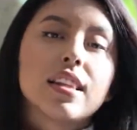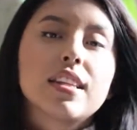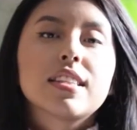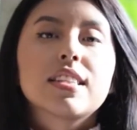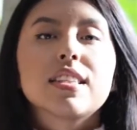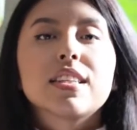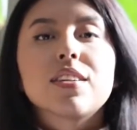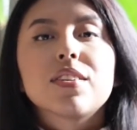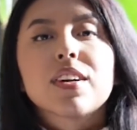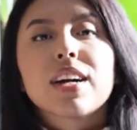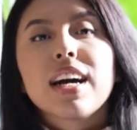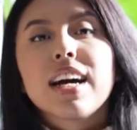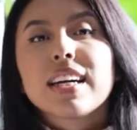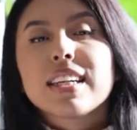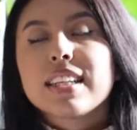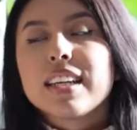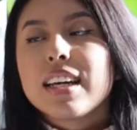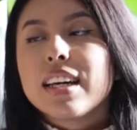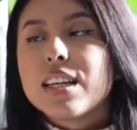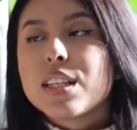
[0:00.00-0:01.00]
this little
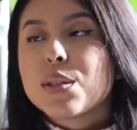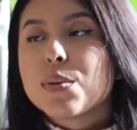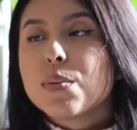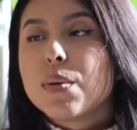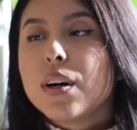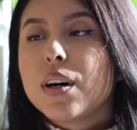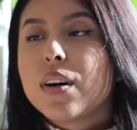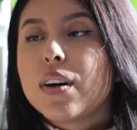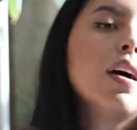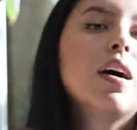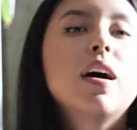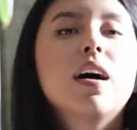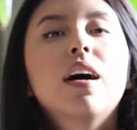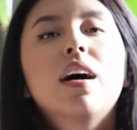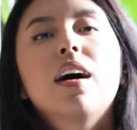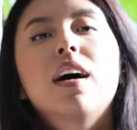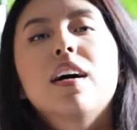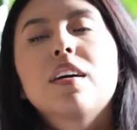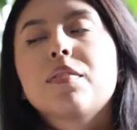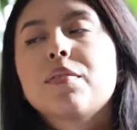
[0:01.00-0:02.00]
cacti as well.
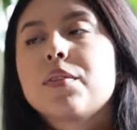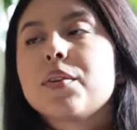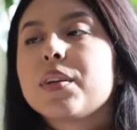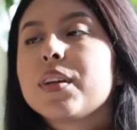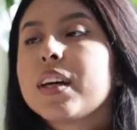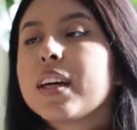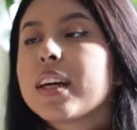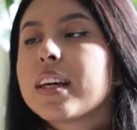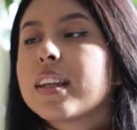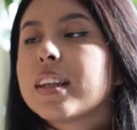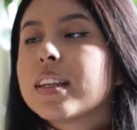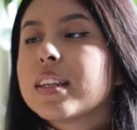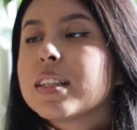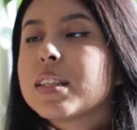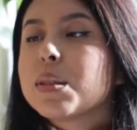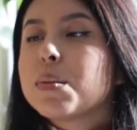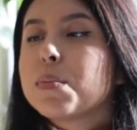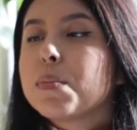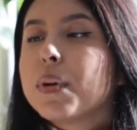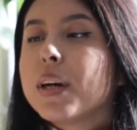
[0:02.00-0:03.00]
I feel like
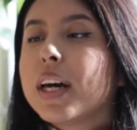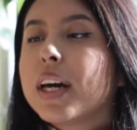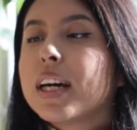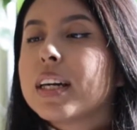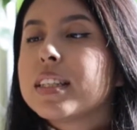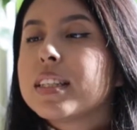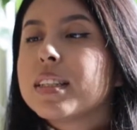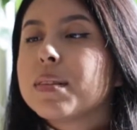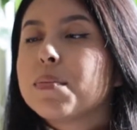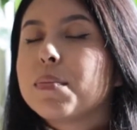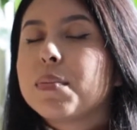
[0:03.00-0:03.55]
this plant has